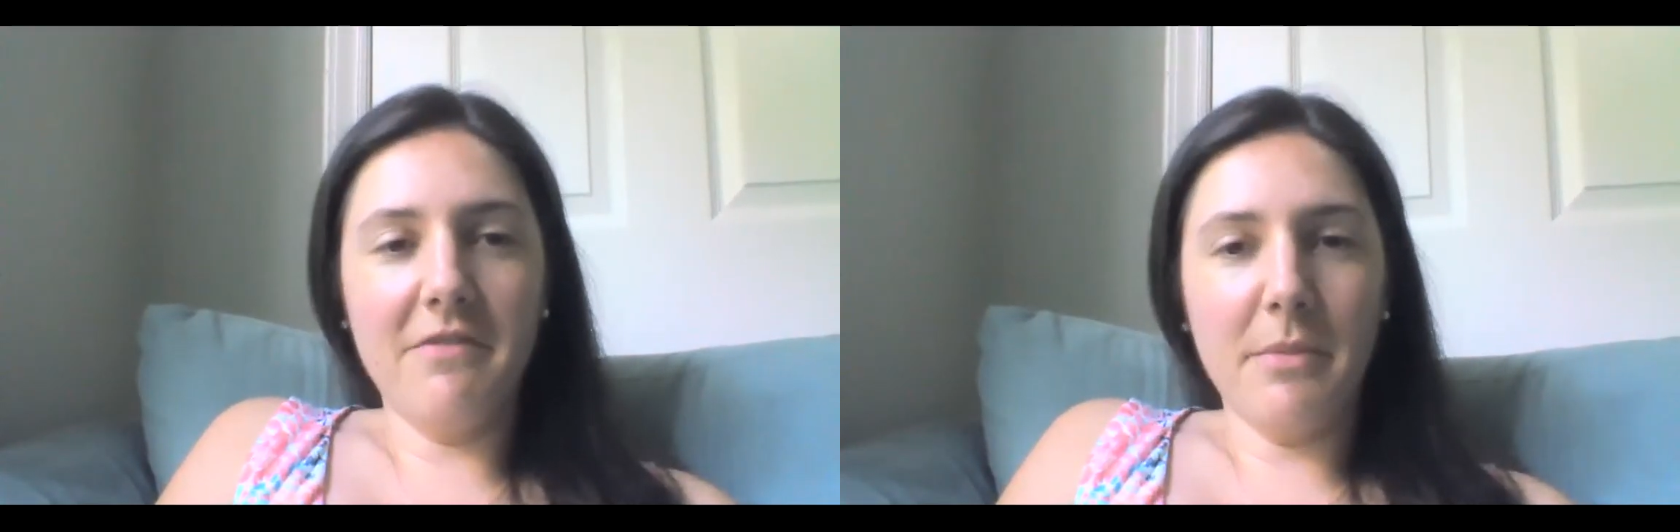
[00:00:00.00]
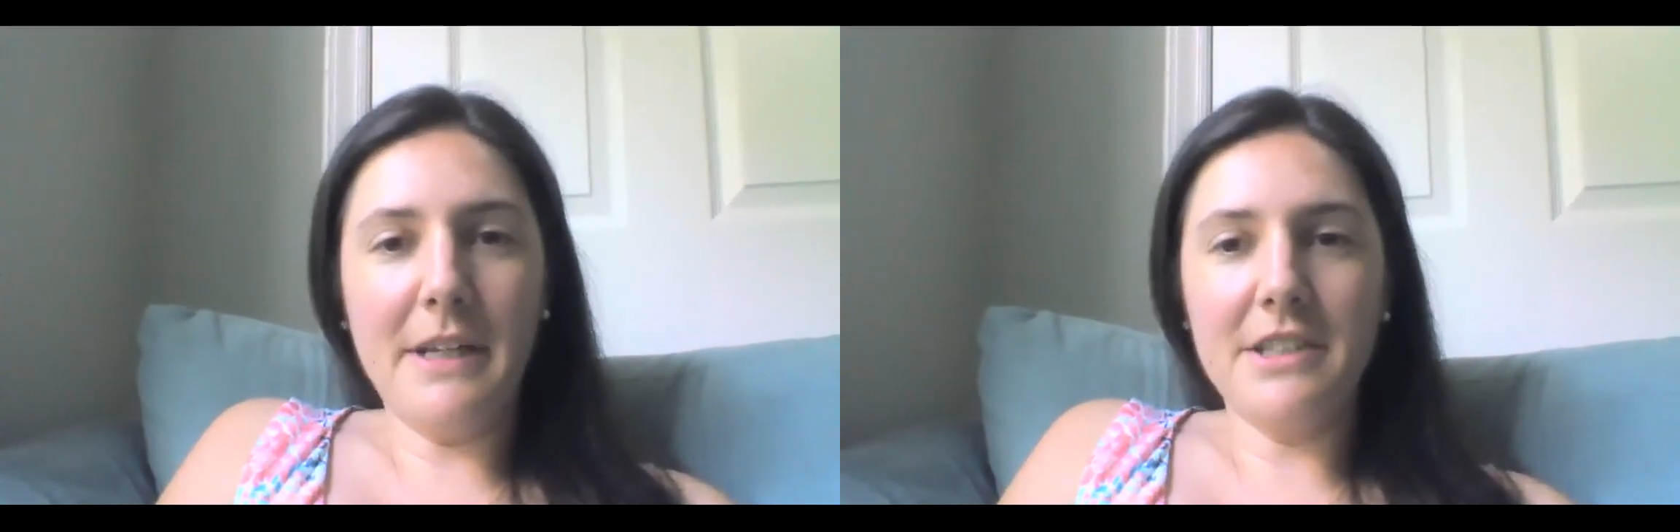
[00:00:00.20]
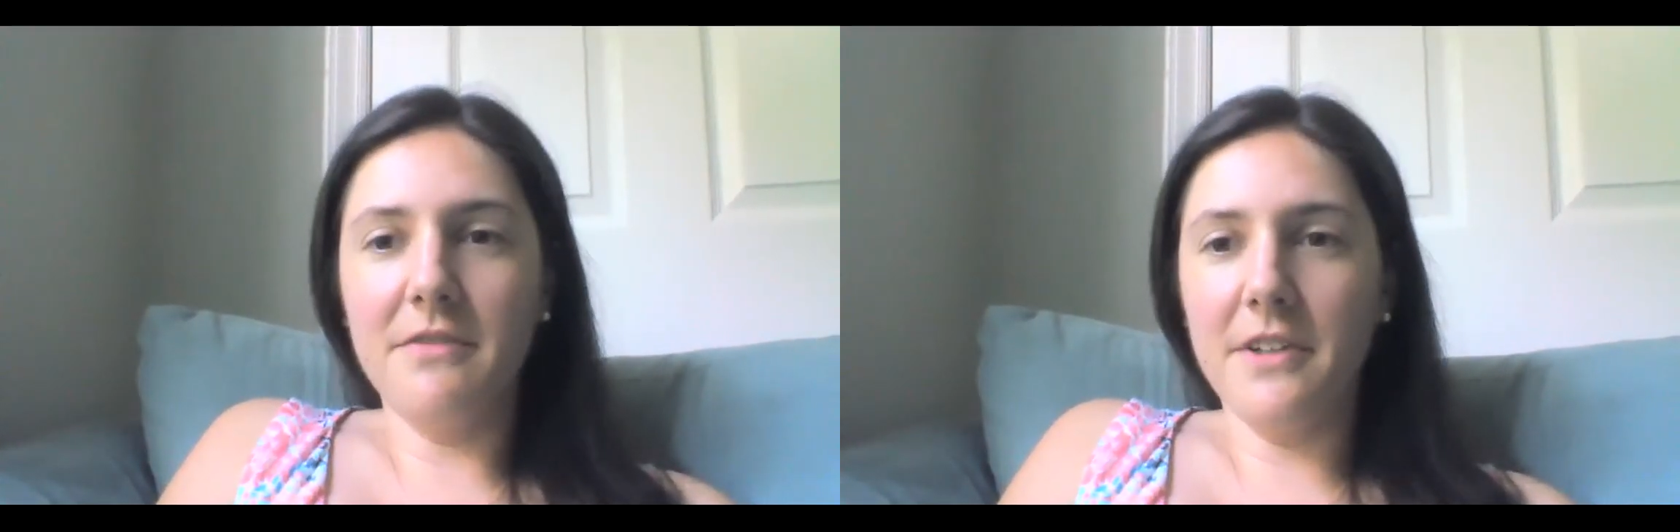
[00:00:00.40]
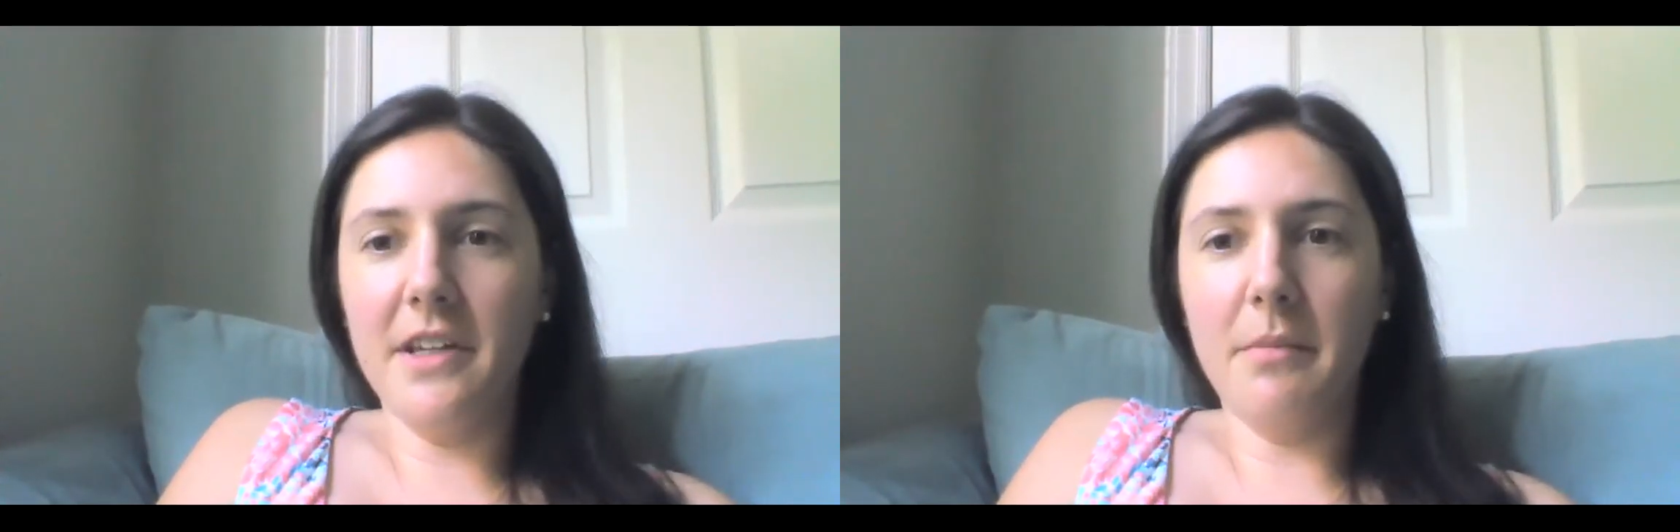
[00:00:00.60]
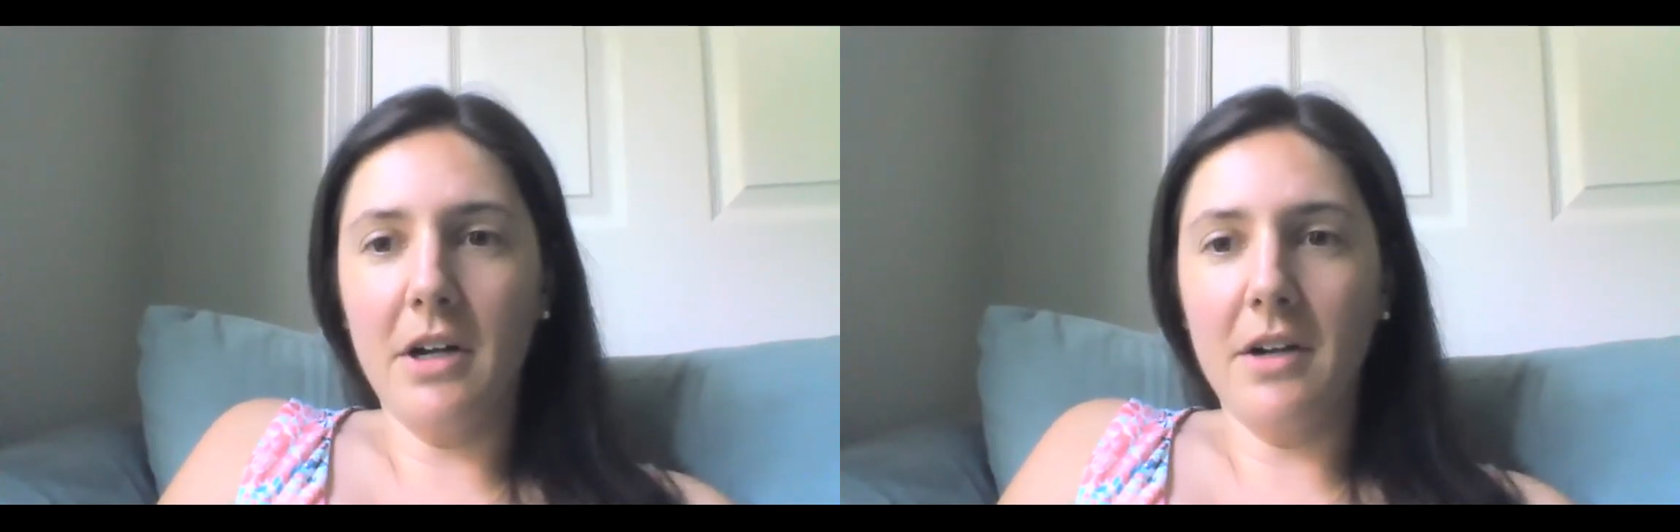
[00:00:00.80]
information for
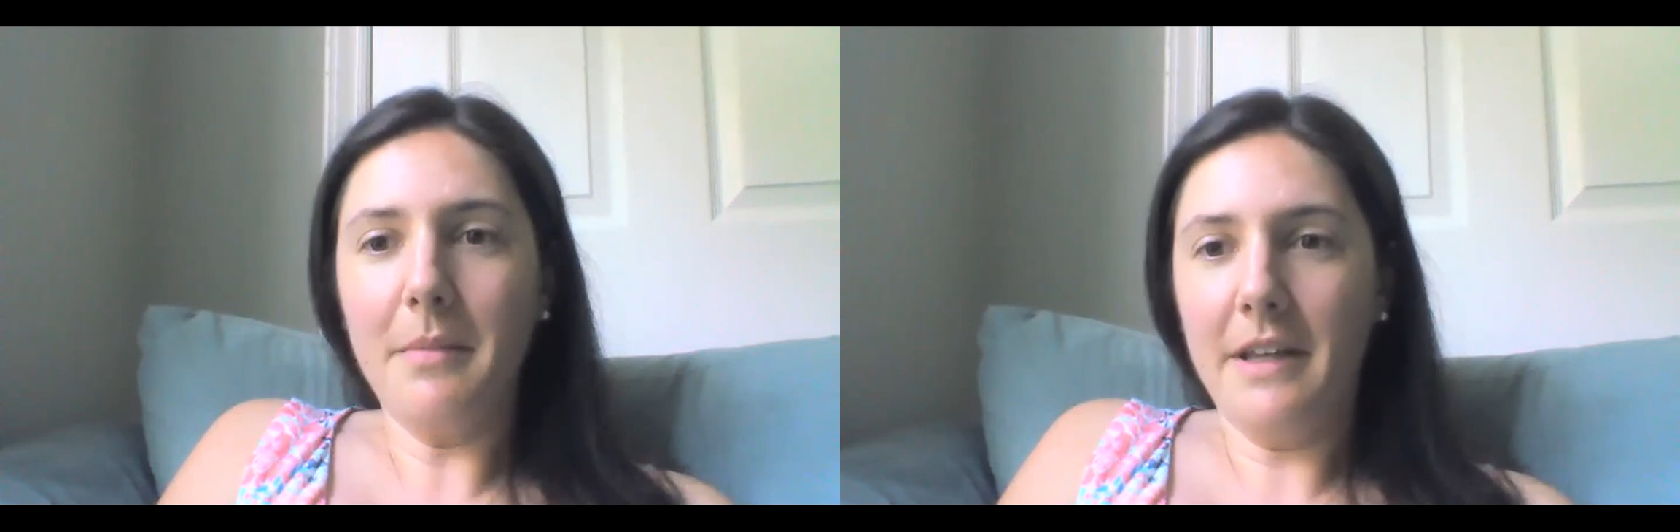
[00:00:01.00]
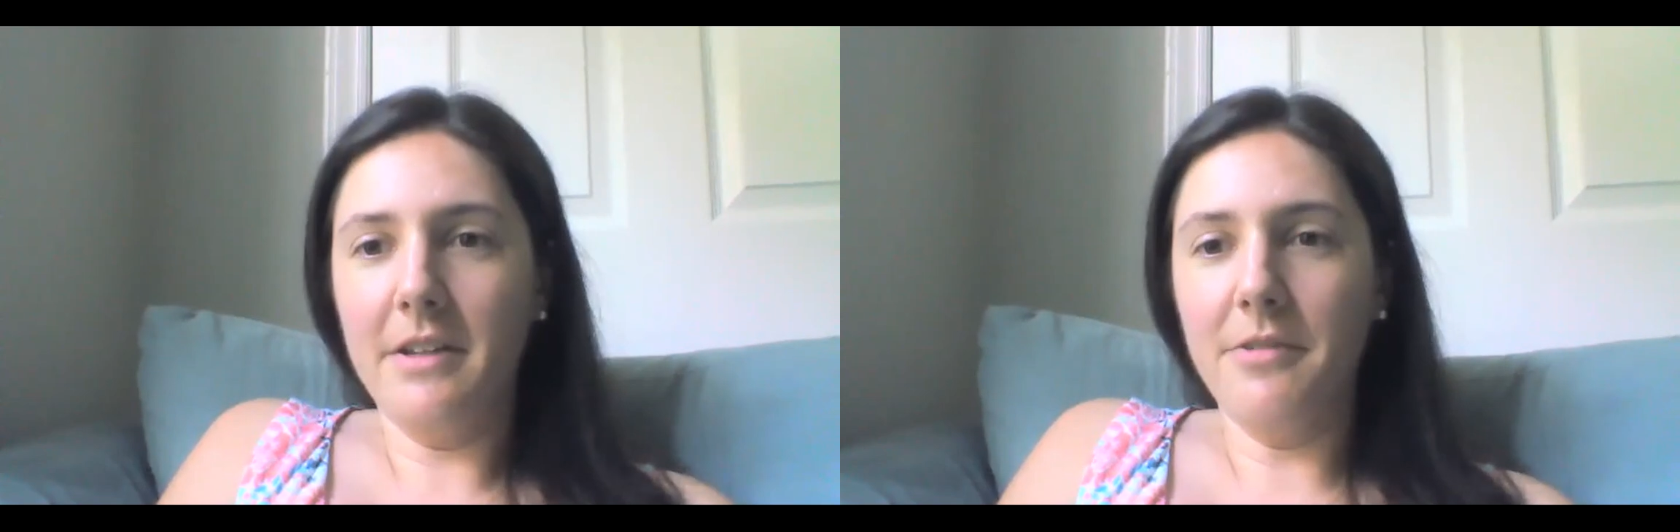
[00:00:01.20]
the department.